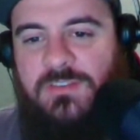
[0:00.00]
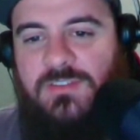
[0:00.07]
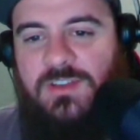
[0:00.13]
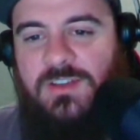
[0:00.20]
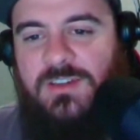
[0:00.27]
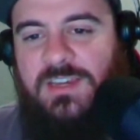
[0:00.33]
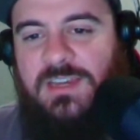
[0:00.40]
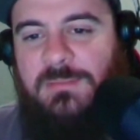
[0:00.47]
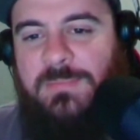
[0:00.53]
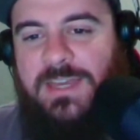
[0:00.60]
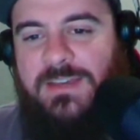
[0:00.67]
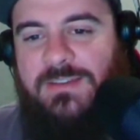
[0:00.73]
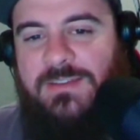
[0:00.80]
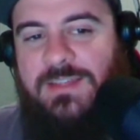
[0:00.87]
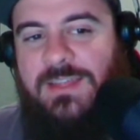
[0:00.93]
and talking
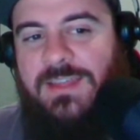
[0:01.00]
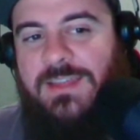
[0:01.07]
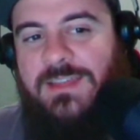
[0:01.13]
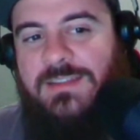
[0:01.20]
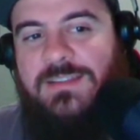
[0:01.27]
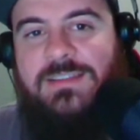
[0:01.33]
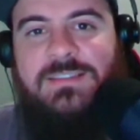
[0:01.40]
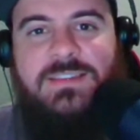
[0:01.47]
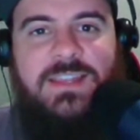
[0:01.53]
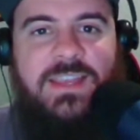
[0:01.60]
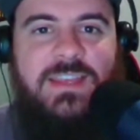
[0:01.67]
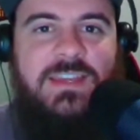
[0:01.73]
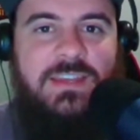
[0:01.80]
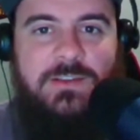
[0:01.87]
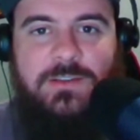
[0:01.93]
about the
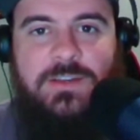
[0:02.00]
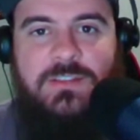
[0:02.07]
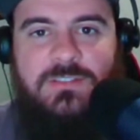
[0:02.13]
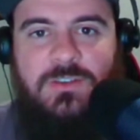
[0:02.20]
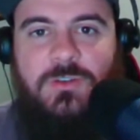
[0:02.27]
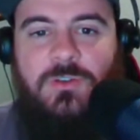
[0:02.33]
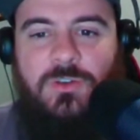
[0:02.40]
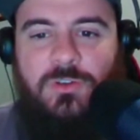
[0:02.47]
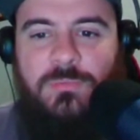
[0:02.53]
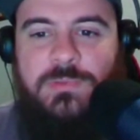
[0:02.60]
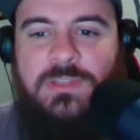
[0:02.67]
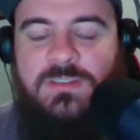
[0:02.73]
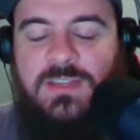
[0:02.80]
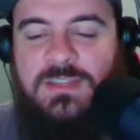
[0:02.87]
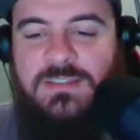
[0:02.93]
secondary as a whole,
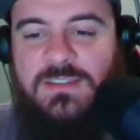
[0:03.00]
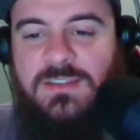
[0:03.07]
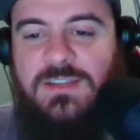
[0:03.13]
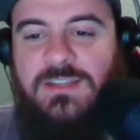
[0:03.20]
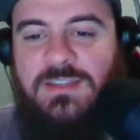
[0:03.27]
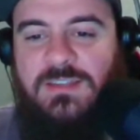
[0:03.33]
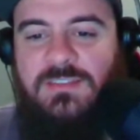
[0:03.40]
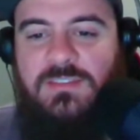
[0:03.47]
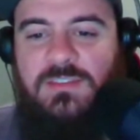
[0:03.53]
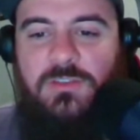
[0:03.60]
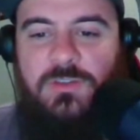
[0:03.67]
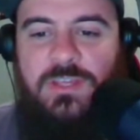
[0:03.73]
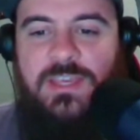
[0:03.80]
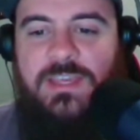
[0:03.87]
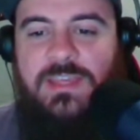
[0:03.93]
because I look at this
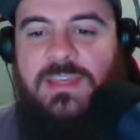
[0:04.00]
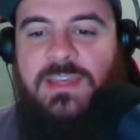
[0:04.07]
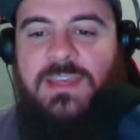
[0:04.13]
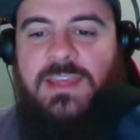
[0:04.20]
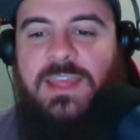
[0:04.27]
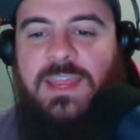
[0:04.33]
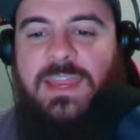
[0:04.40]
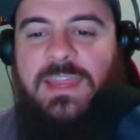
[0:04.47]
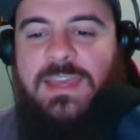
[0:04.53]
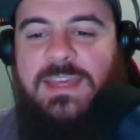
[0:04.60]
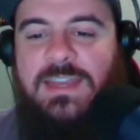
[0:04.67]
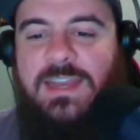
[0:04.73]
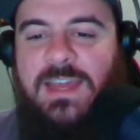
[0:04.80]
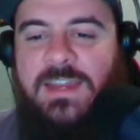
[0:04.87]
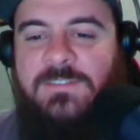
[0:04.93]
unit
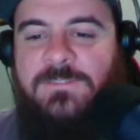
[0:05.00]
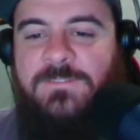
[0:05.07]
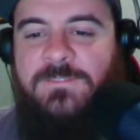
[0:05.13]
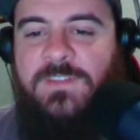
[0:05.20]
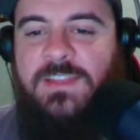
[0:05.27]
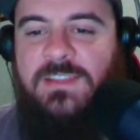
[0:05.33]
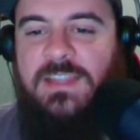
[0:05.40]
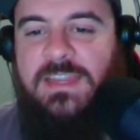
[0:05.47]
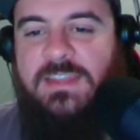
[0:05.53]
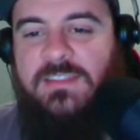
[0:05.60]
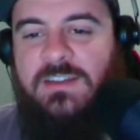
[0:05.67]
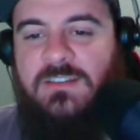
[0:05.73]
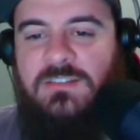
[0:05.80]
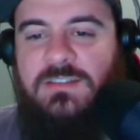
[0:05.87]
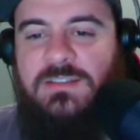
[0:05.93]
and I feel like
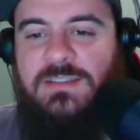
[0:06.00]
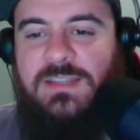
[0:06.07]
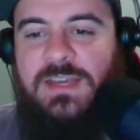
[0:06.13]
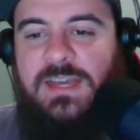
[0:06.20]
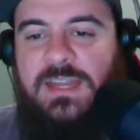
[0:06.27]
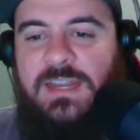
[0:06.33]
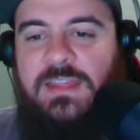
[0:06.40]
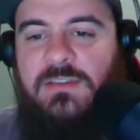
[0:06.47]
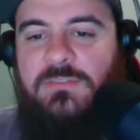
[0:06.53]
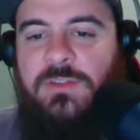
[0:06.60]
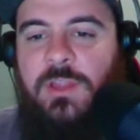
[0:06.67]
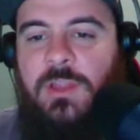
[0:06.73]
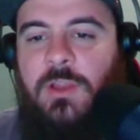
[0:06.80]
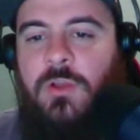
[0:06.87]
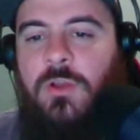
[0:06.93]
there's a lot of
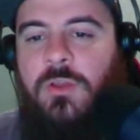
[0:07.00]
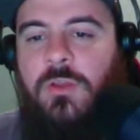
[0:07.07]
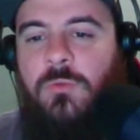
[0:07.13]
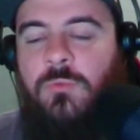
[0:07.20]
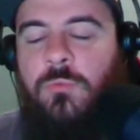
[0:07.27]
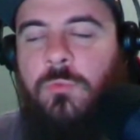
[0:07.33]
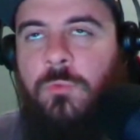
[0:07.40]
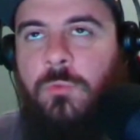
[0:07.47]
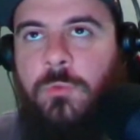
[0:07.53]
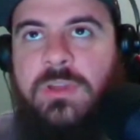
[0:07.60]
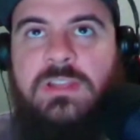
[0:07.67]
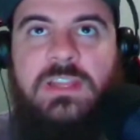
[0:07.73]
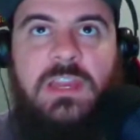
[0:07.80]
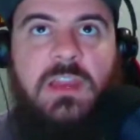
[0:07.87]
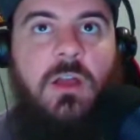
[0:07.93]

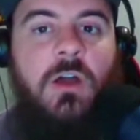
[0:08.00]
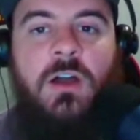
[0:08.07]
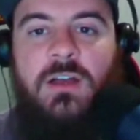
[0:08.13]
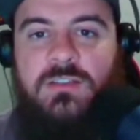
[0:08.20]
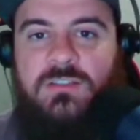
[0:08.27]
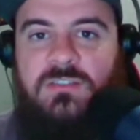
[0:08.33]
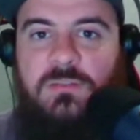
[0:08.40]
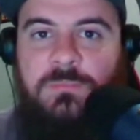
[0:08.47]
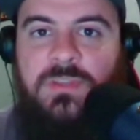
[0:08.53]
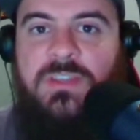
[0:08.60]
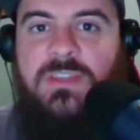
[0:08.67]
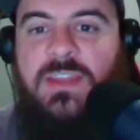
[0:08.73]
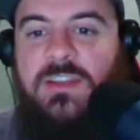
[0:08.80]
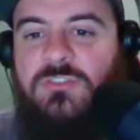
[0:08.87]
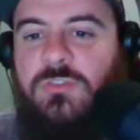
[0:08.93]
really awesome
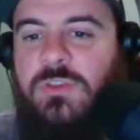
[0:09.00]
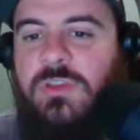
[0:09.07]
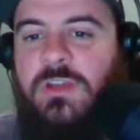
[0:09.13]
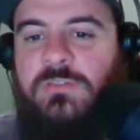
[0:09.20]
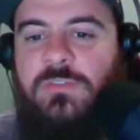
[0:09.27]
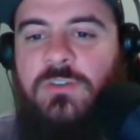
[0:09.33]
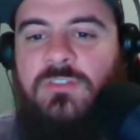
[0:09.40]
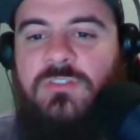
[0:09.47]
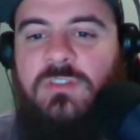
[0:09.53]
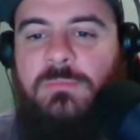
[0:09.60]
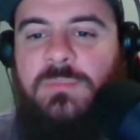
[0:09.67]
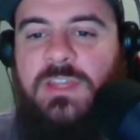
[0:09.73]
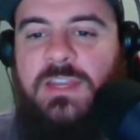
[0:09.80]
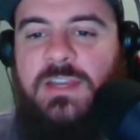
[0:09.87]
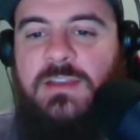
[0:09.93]
potential here for
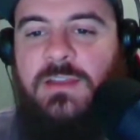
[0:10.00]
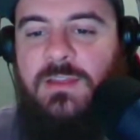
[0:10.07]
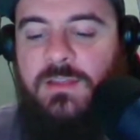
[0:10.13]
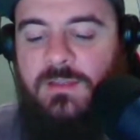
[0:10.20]
something